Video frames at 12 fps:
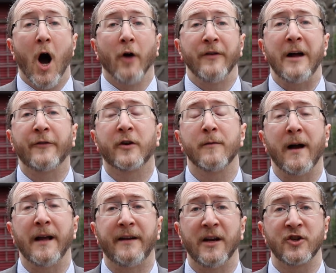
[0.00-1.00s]
I'll now turn
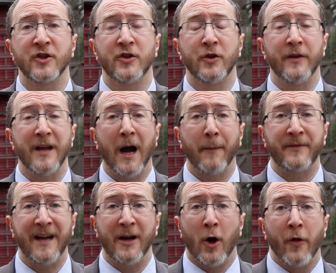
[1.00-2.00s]
my attention to the
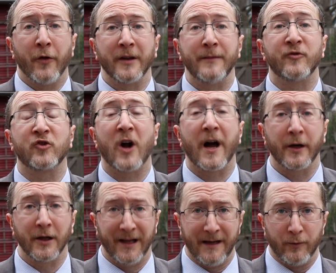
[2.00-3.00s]
update on the
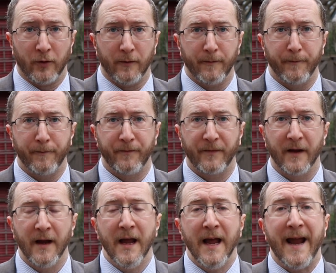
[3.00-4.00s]
Lemtrada label.
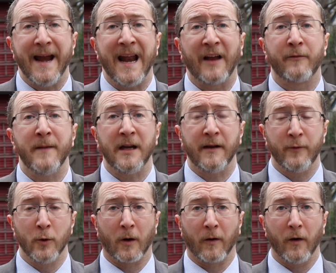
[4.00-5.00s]
And as many of
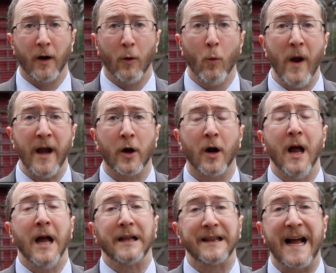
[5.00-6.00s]
you are aware,
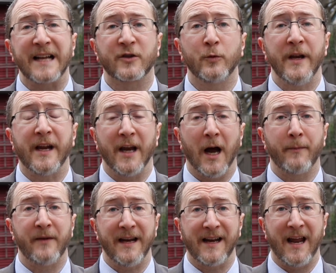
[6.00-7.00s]
last week an
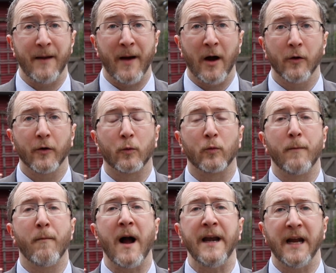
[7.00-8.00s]
update came out
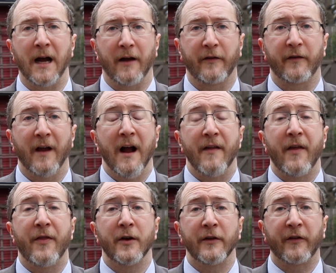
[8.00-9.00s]
reminding us
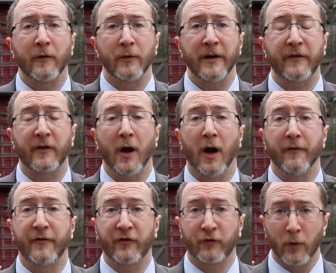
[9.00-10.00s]
that there is a risk
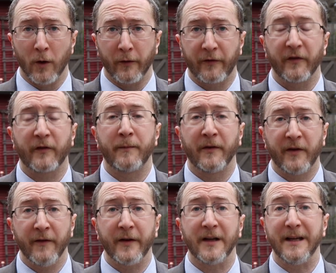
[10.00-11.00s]
of strokes,
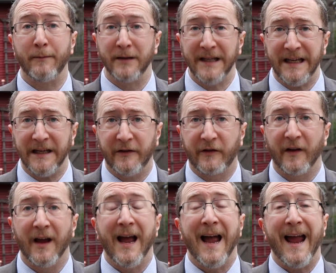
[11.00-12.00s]
specifically bleeds,
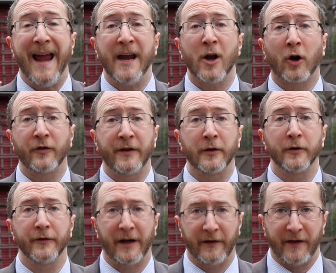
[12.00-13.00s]
and
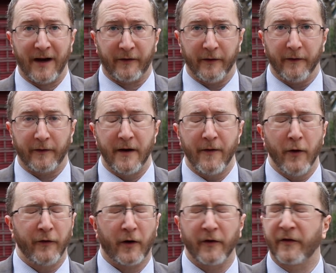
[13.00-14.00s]
arterial dissections. Now
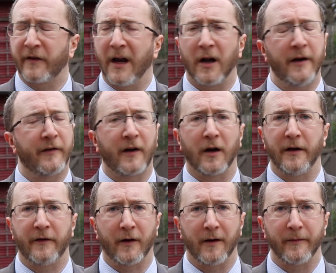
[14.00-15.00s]
those are scary,
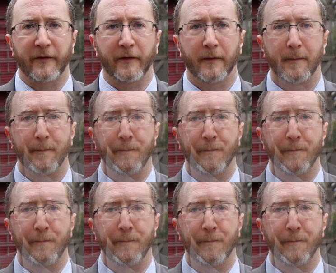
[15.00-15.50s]
scary terms.